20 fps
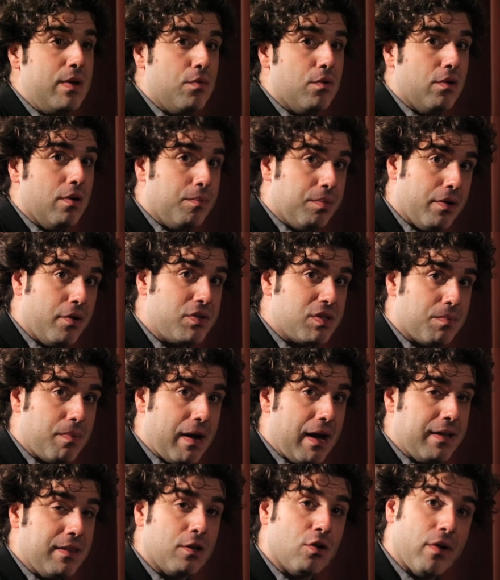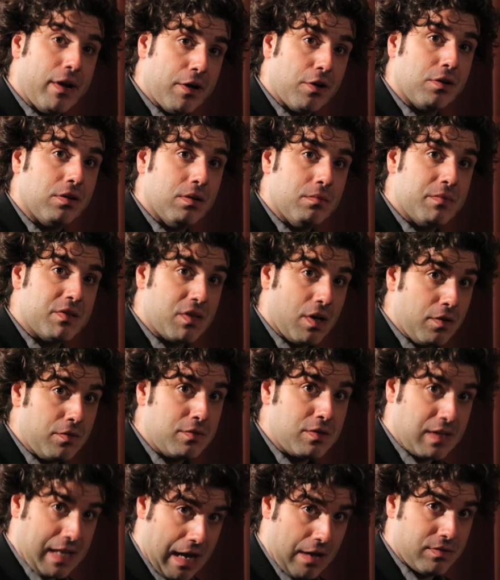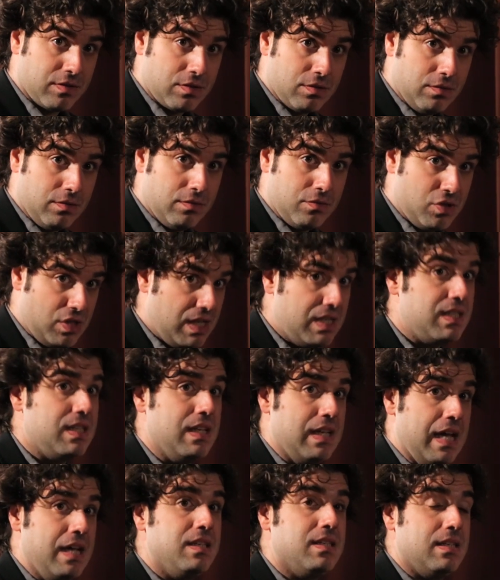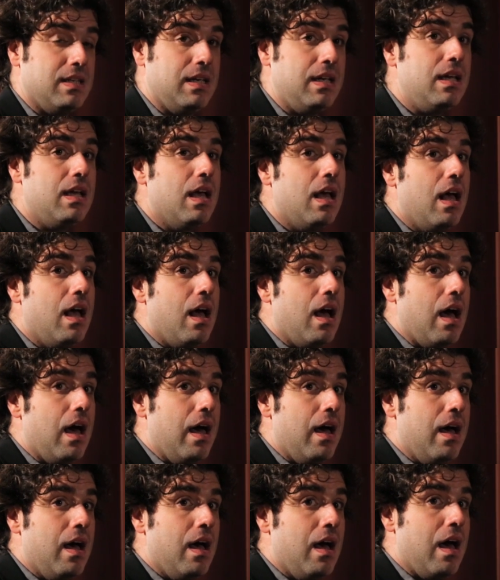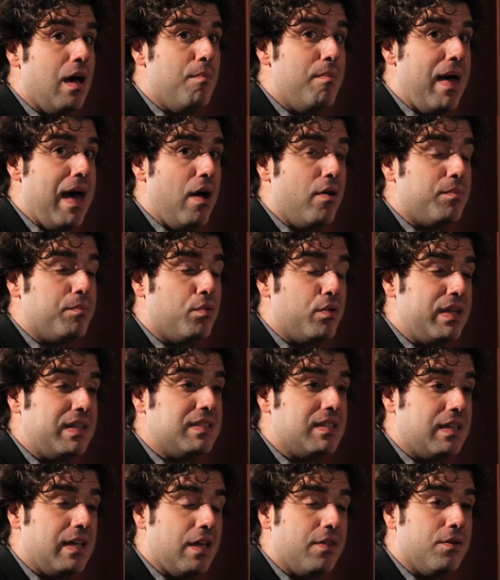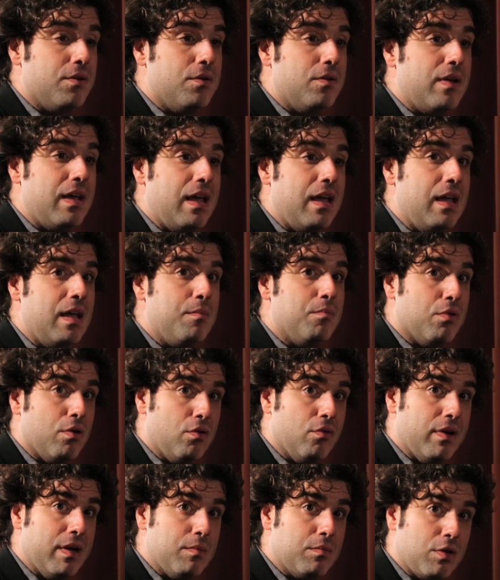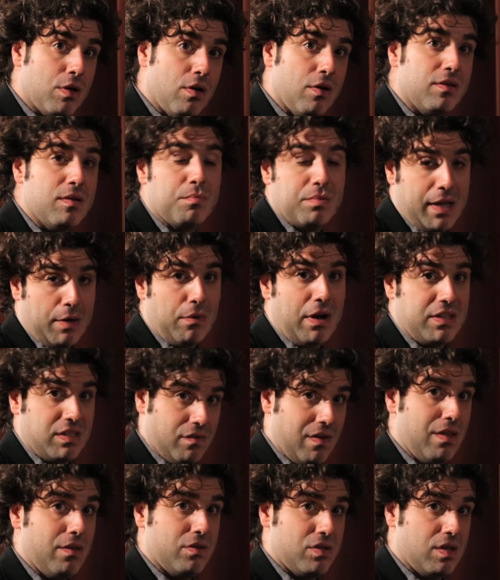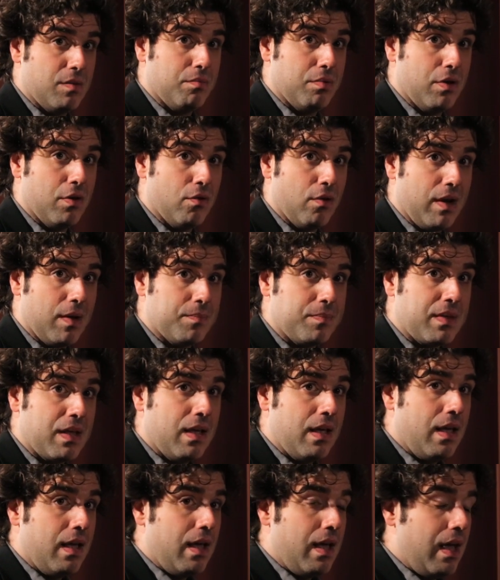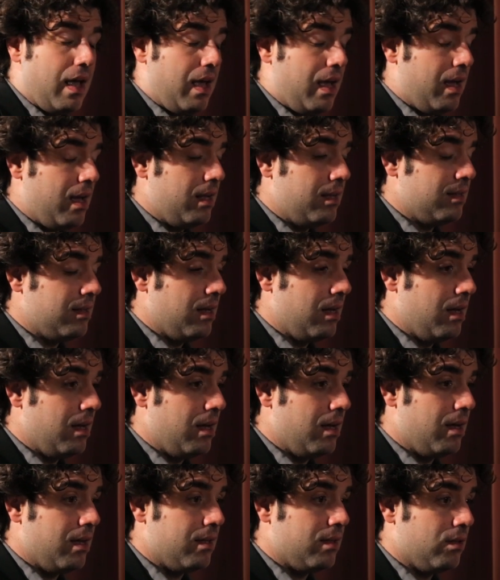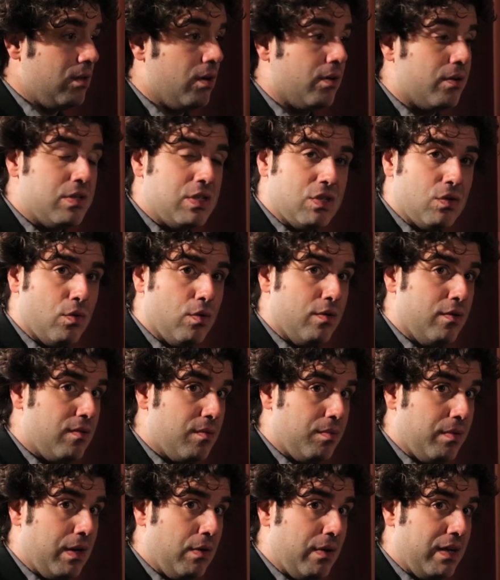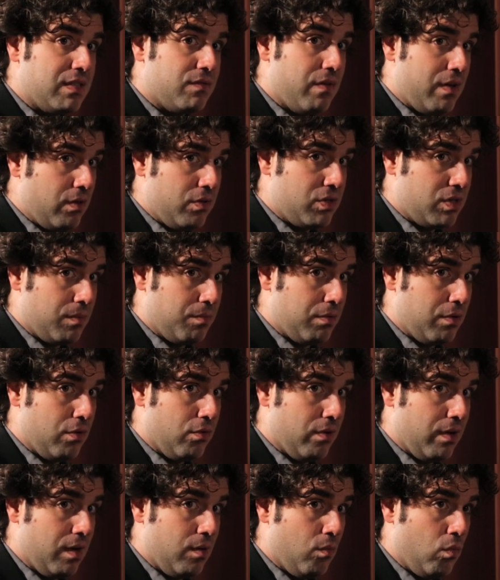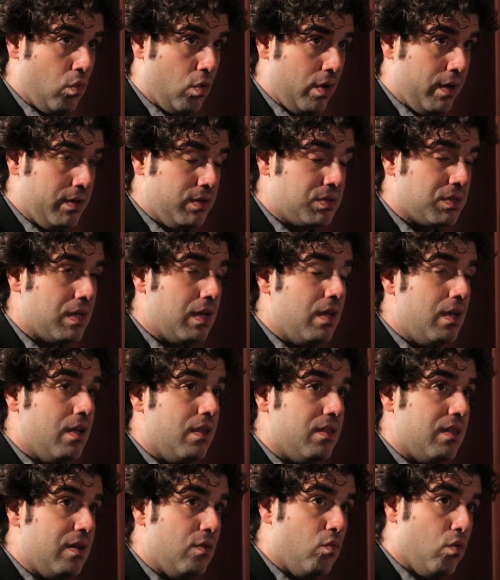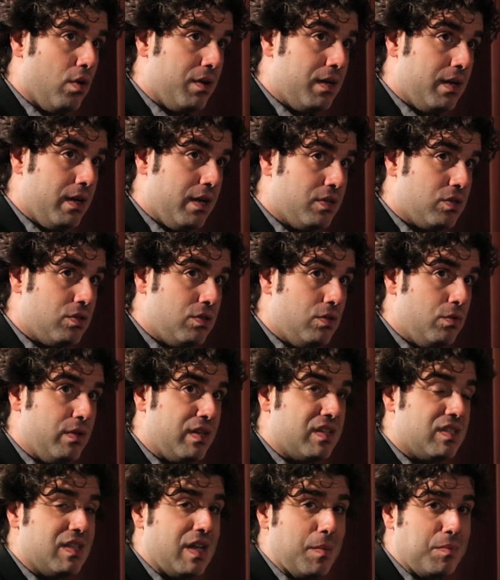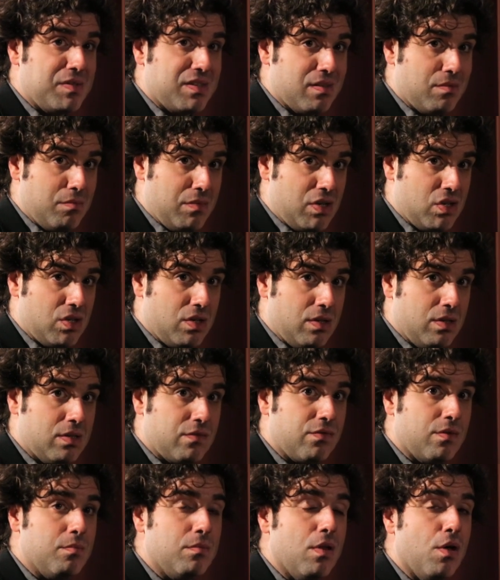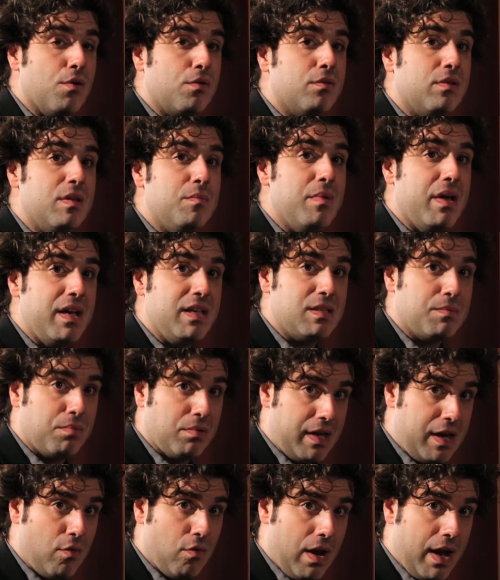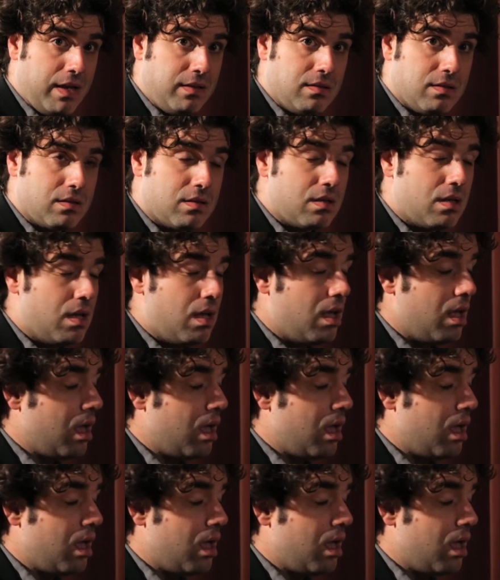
we were approached by the Greater Columbus Arts Council, GCAC, about putting together a program called the Playwrights Fellowship Program. And the long and short of the Playwrights Fellowship Program was they wanted us to accept submissions from locally based playwrights